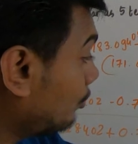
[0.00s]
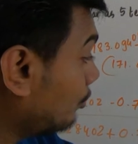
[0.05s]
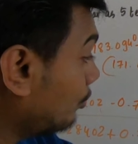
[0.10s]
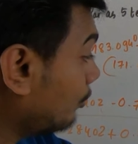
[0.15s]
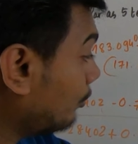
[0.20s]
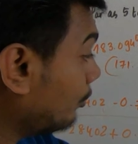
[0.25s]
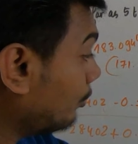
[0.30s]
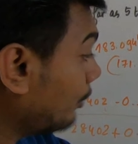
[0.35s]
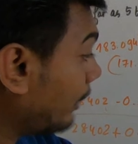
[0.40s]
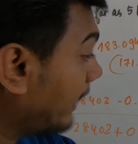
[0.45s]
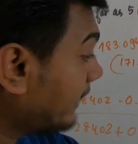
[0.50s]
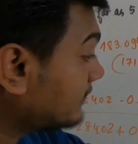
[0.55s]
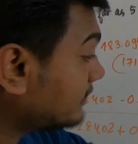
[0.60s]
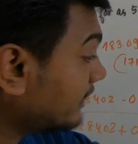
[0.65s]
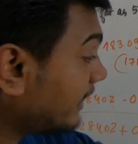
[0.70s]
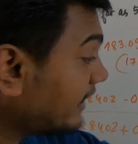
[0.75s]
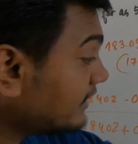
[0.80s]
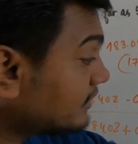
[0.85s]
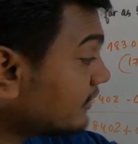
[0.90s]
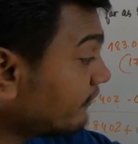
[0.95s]

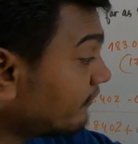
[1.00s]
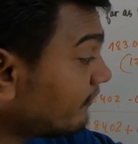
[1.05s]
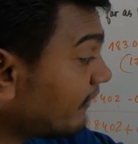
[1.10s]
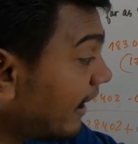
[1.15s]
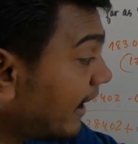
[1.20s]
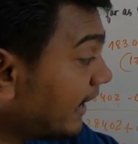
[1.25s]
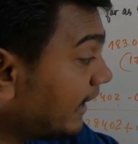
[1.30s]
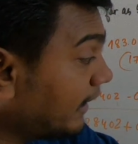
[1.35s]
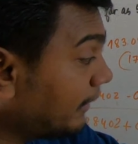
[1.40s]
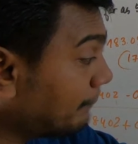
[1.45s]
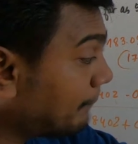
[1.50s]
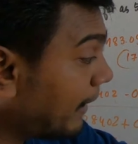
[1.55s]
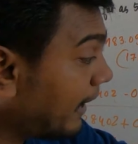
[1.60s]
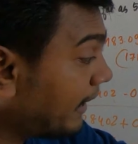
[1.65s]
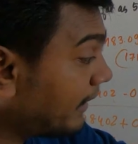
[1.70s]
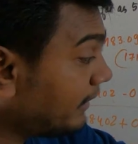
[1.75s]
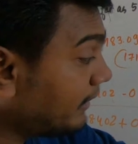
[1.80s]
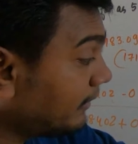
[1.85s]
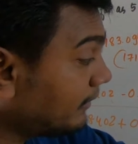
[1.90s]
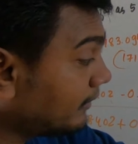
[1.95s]
5
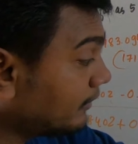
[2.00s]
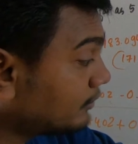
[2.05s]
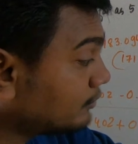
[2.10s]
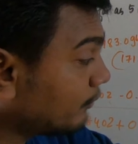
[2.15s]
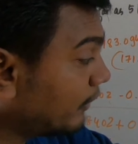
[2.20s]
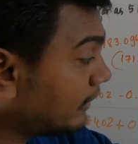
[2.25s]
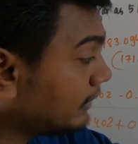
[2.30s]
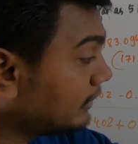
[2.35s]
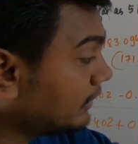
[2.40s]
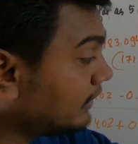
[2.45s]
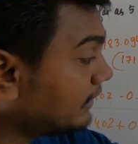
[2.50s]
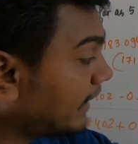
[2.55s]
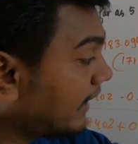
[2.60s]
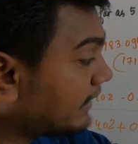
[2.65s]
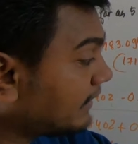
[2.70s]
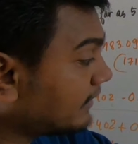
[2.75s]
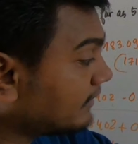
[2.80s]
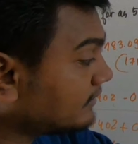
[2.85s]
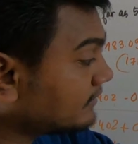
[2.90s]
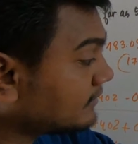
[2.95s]
by 20,
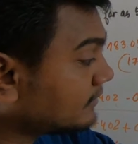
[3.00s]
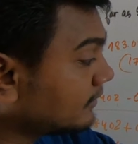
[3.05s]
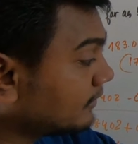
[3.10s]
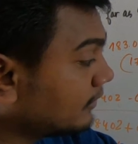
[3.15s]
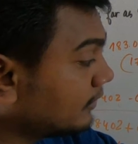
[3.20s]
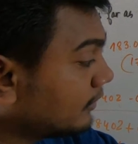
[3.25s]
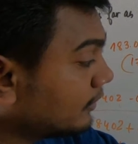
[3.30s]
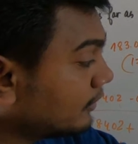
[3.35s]
that is